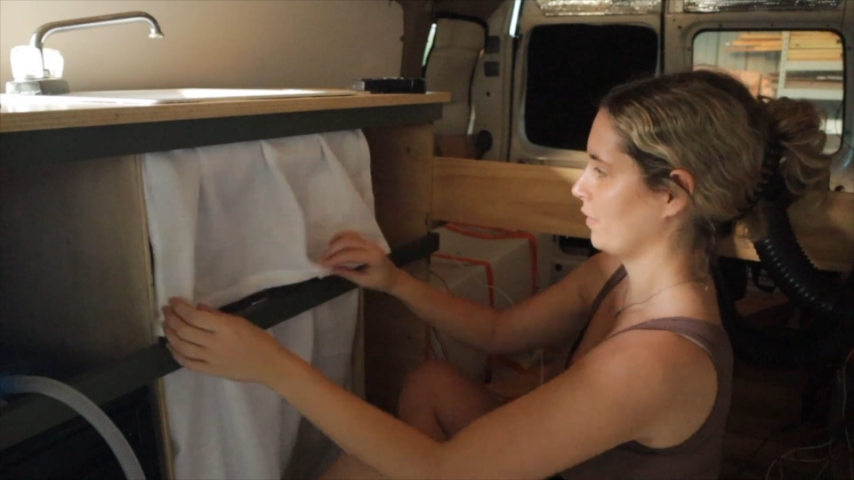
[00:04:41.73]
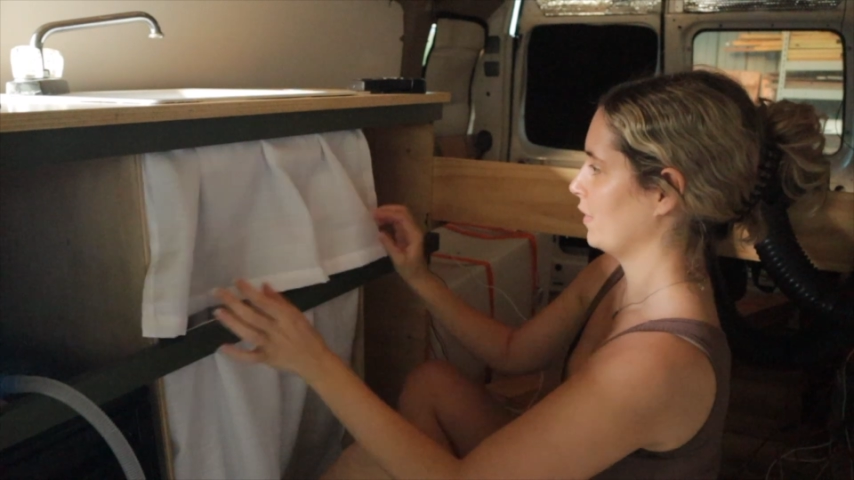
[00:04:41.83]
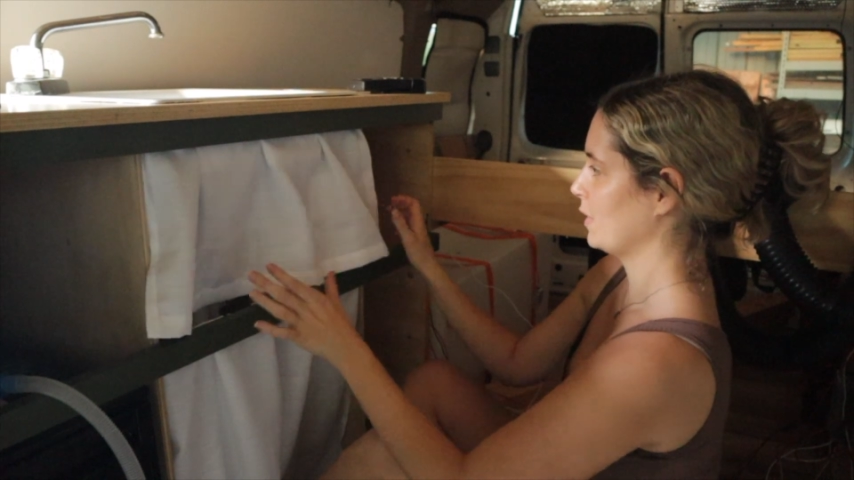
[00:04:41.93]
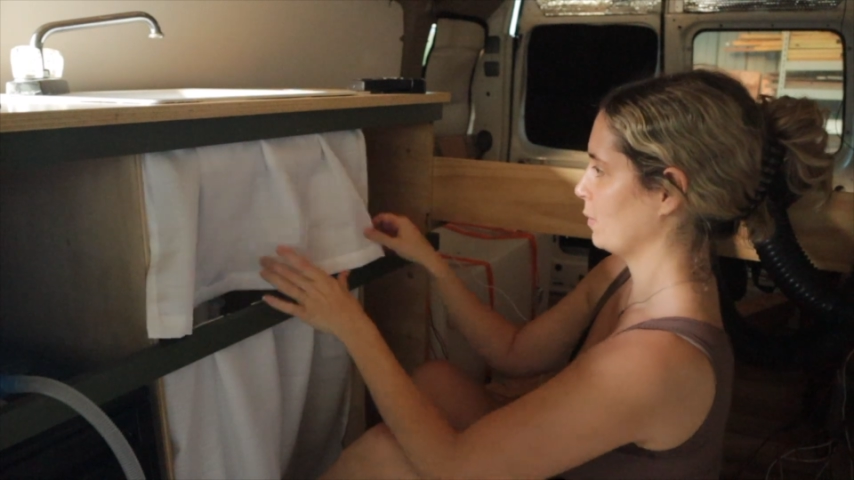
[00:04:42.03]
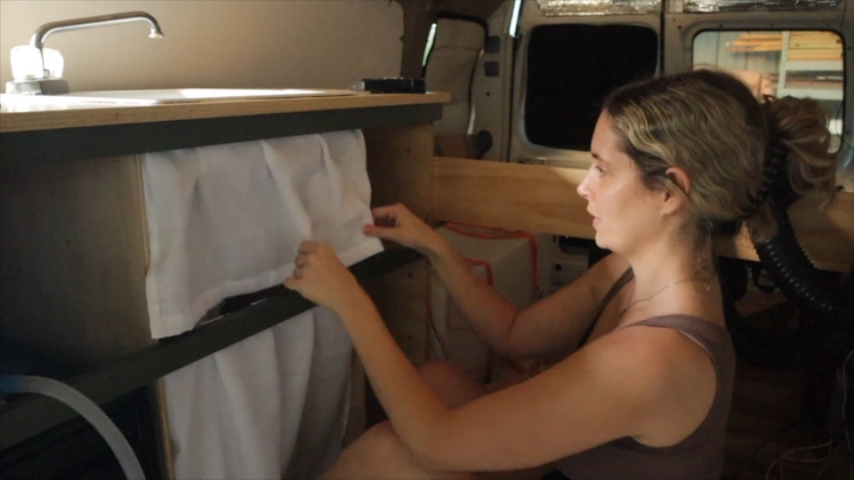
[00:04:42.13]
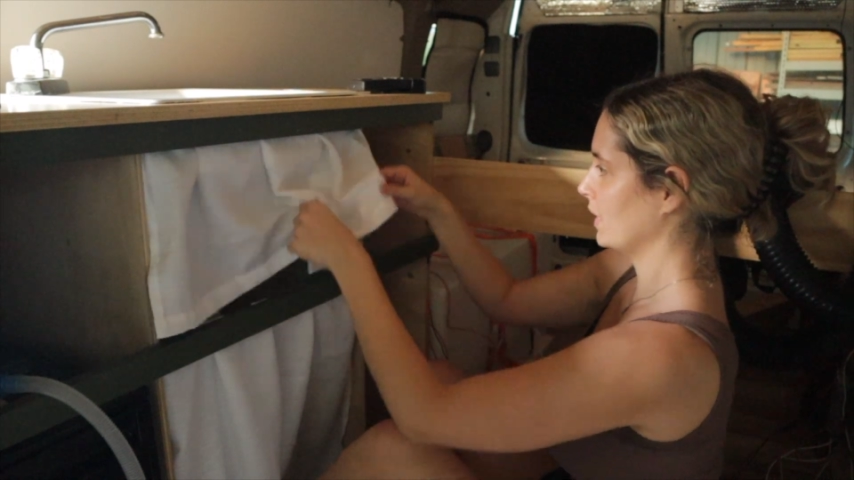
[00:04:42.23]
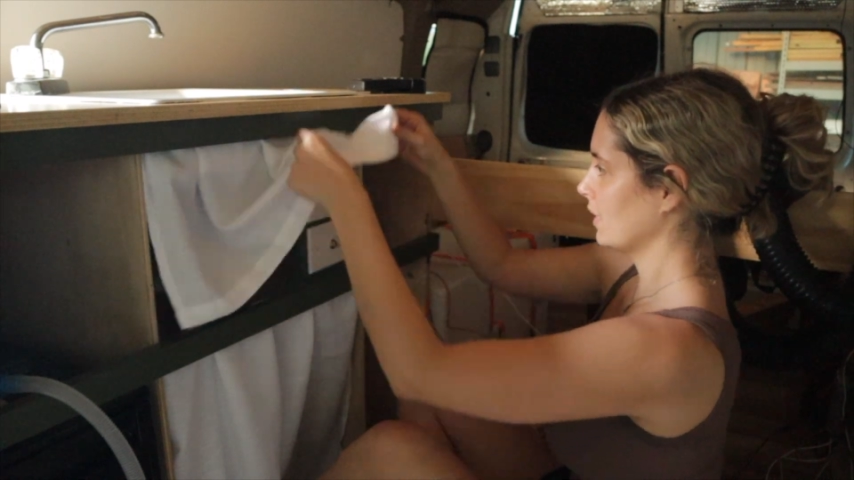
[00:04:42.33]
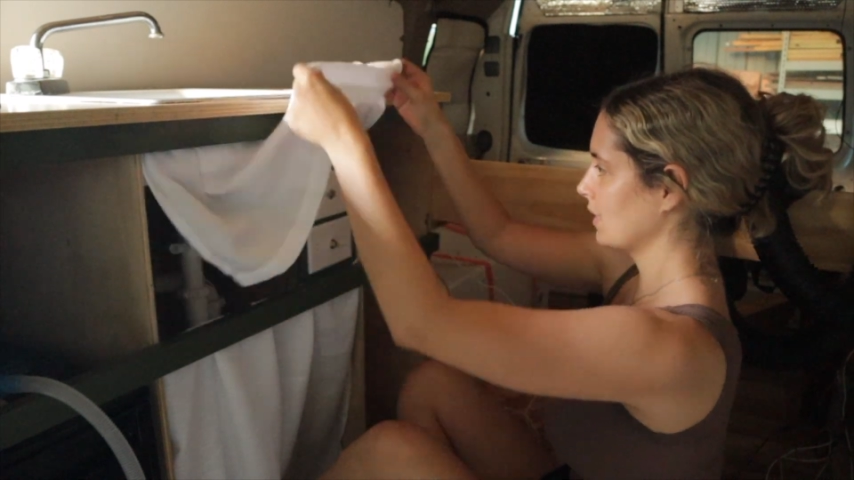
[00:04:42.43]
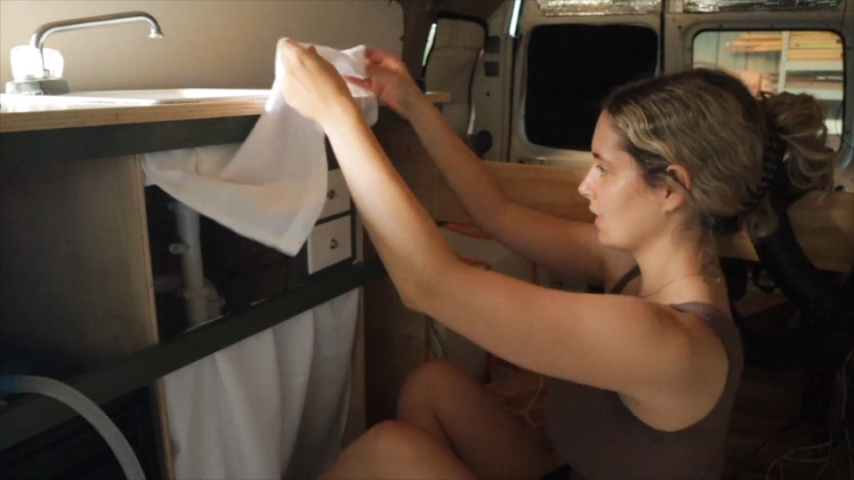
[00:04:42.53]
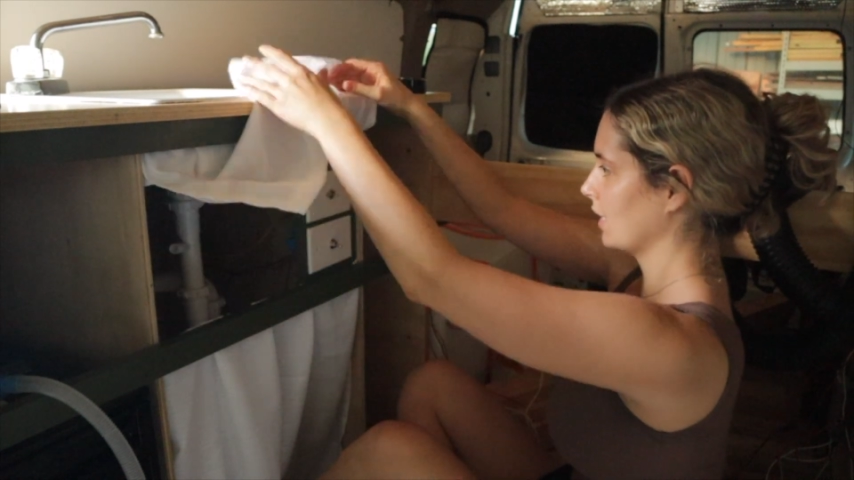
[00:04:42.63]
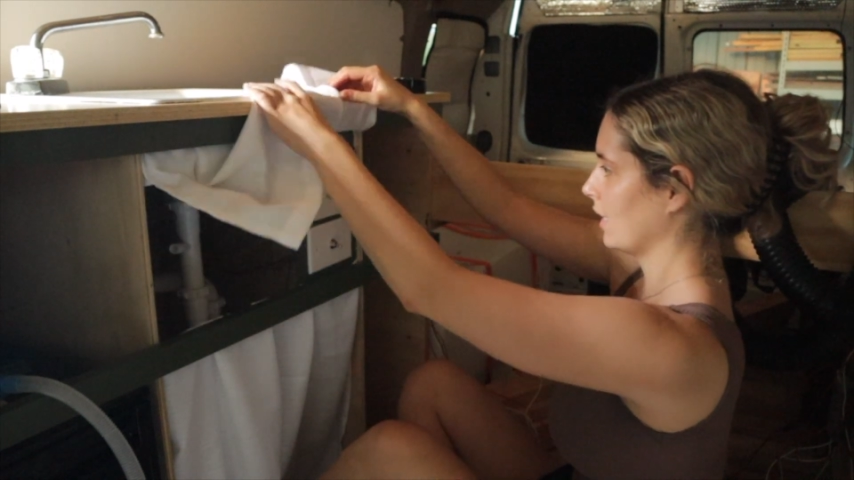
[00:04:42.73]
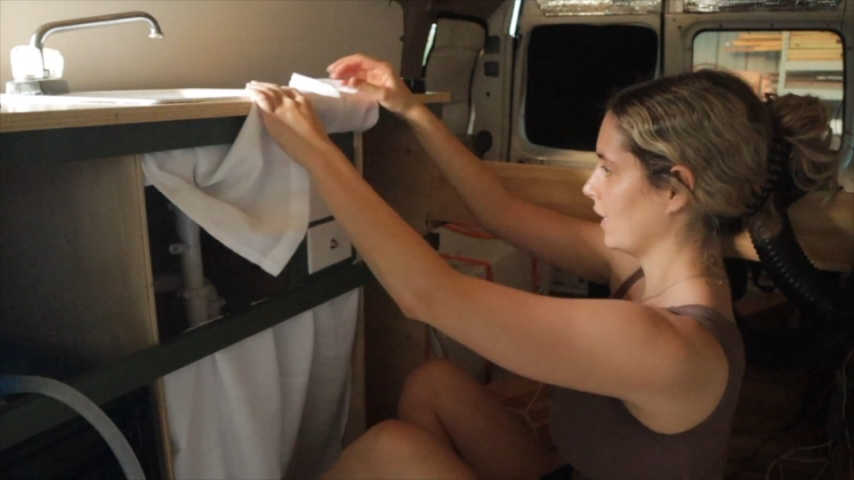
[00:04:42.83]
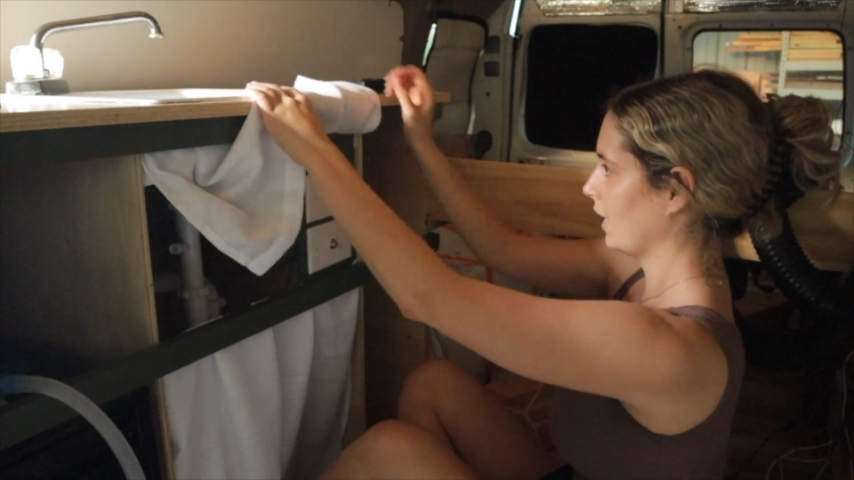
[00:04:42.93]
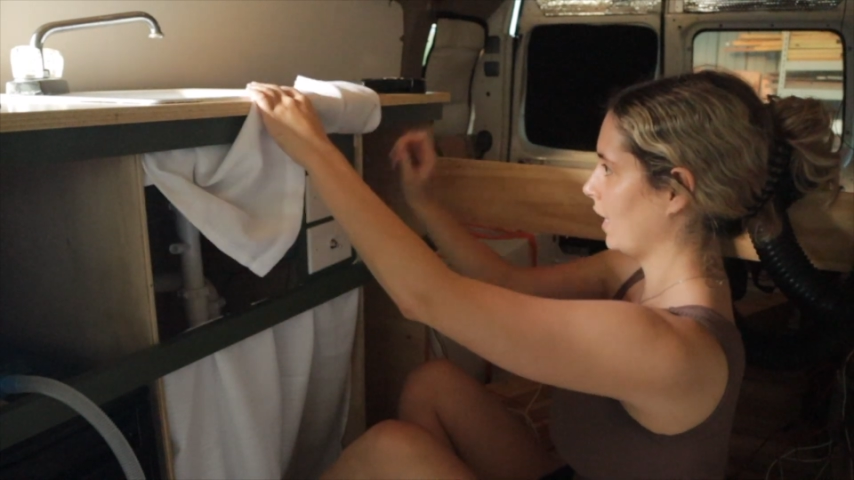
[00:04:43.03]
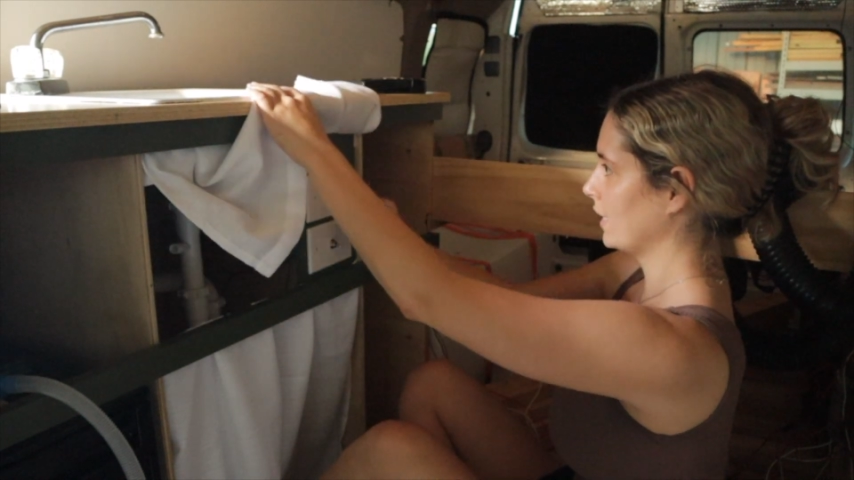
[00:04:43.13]
the switches
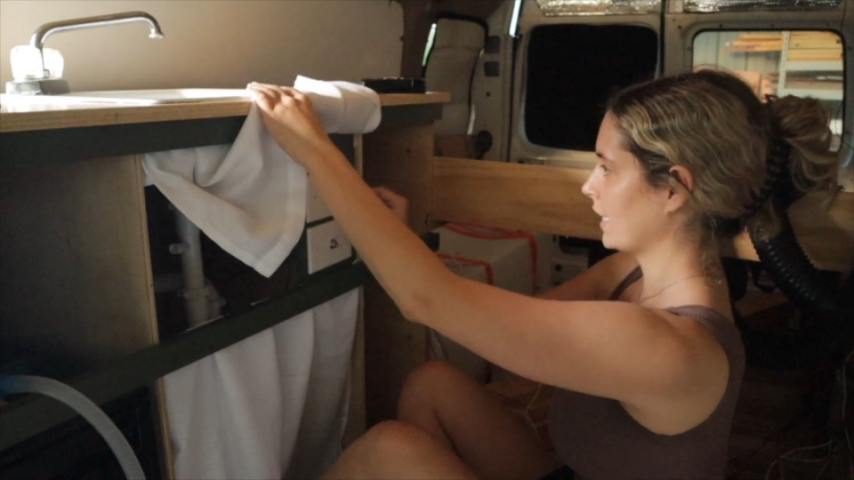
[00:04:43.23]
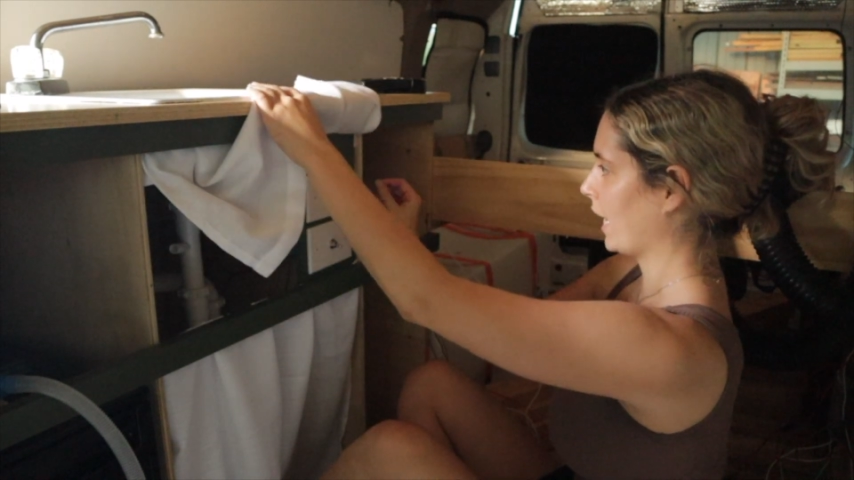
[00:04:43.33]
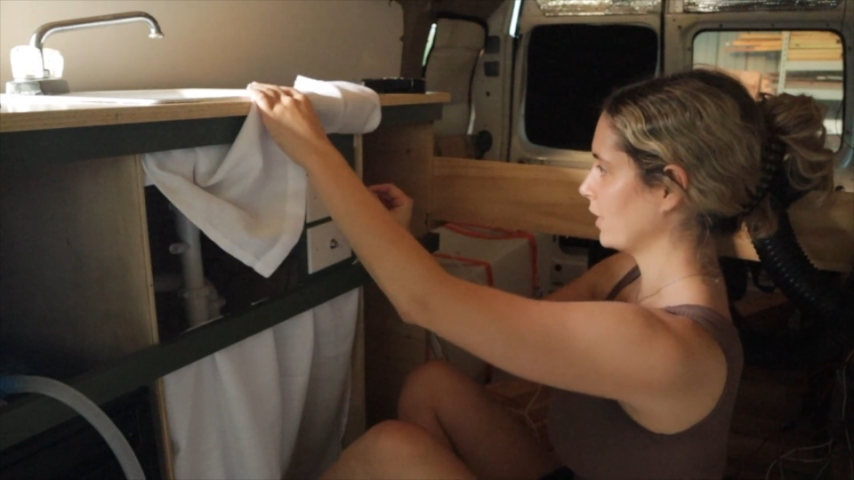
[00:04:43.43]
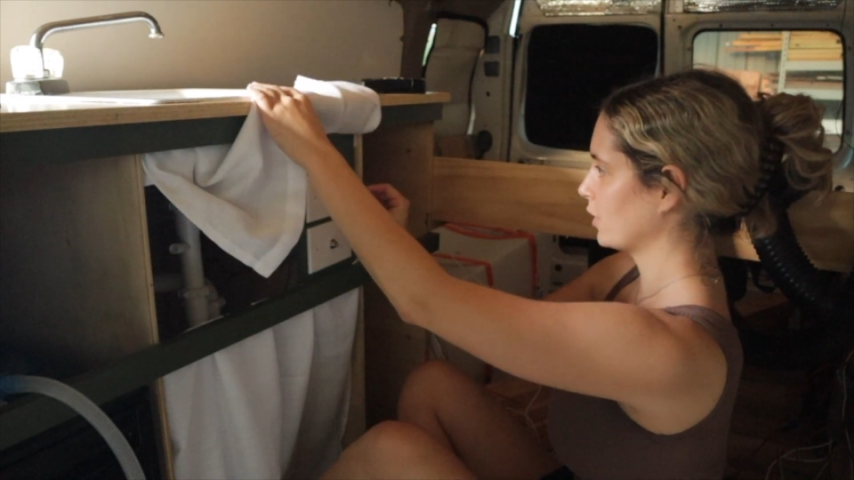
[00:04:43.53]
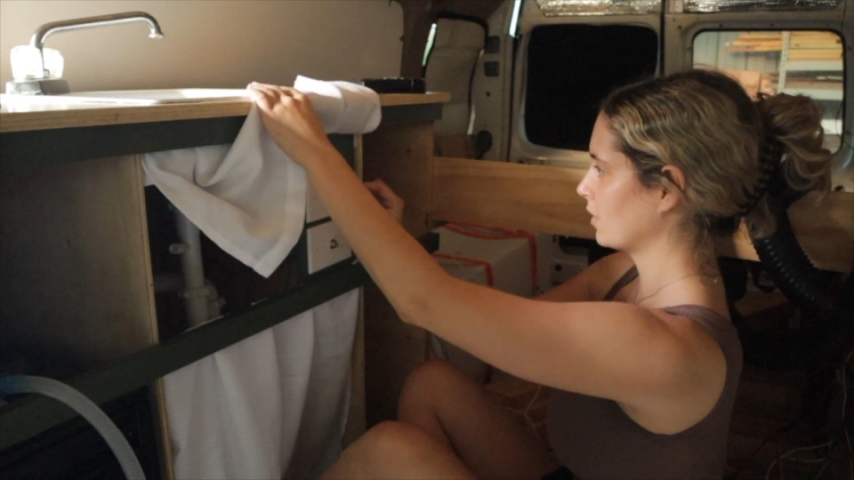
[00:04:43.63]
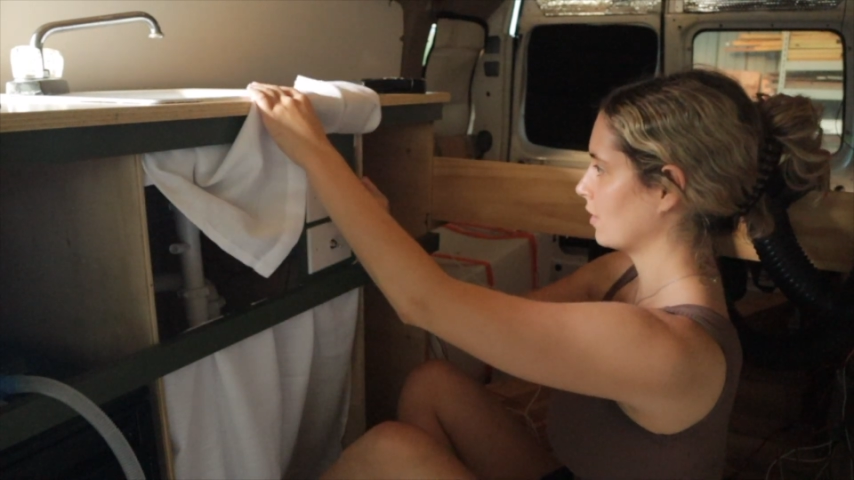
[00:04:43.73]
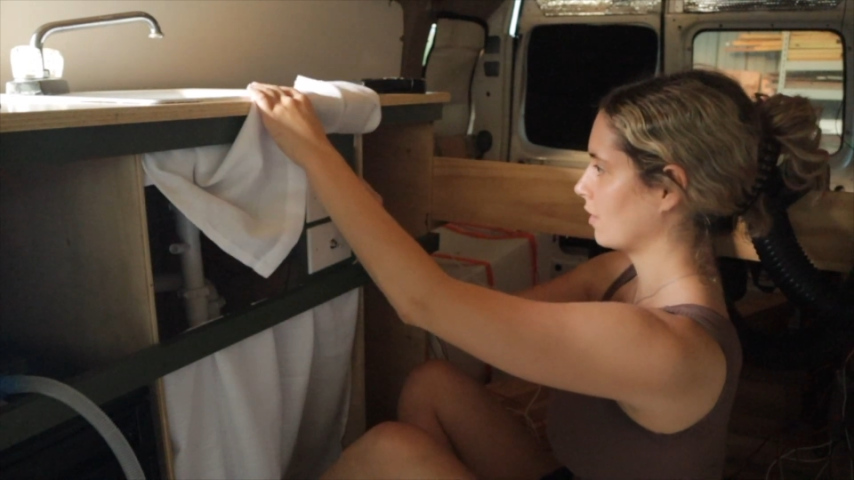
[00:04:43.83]
attached.